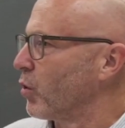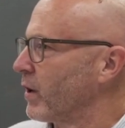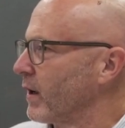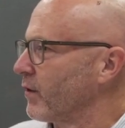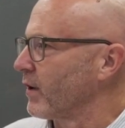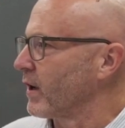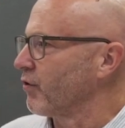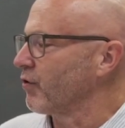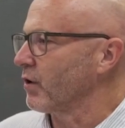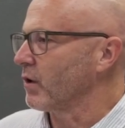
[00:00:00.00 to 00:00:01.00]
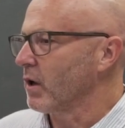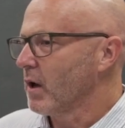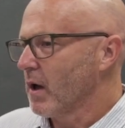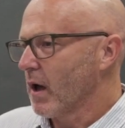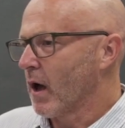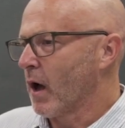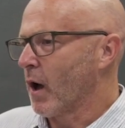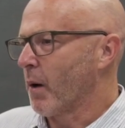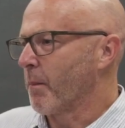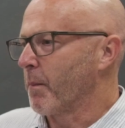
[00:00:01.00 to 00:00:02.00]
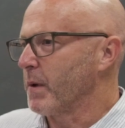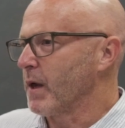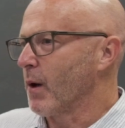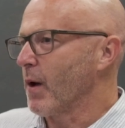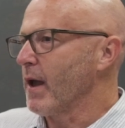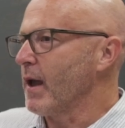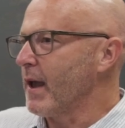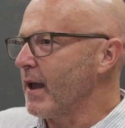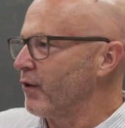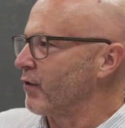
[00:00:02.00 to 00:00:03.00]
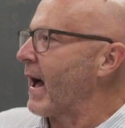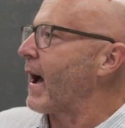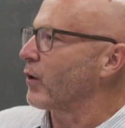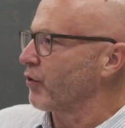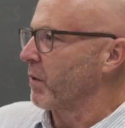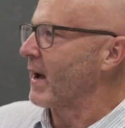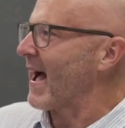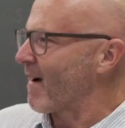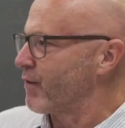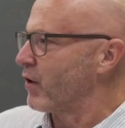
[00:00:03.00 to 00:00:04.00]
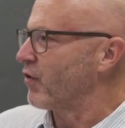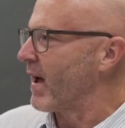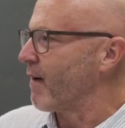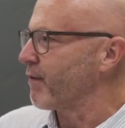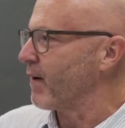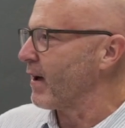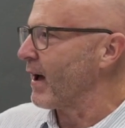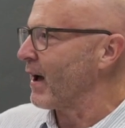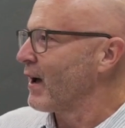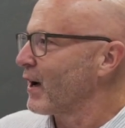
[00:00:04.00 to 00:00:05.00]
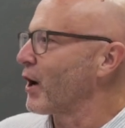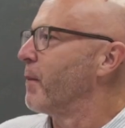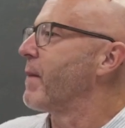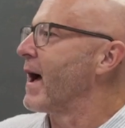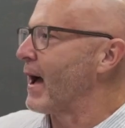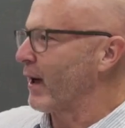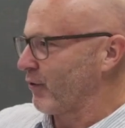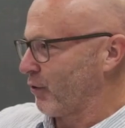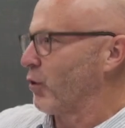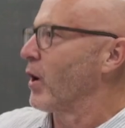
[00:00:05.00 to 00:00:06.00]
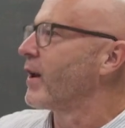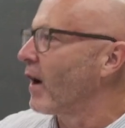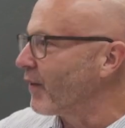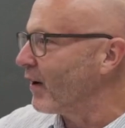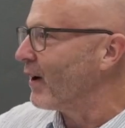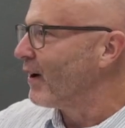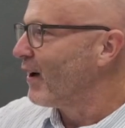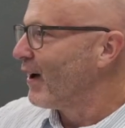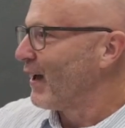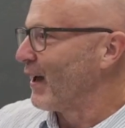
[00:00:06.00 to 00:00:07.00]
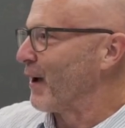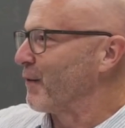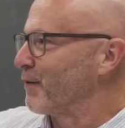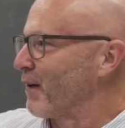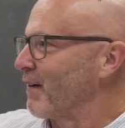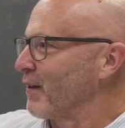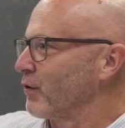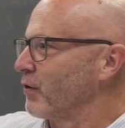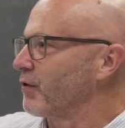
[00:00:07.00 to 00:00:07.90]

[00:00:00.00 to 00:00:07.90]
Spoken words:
organization, how does my average airfare compare to another 5,000?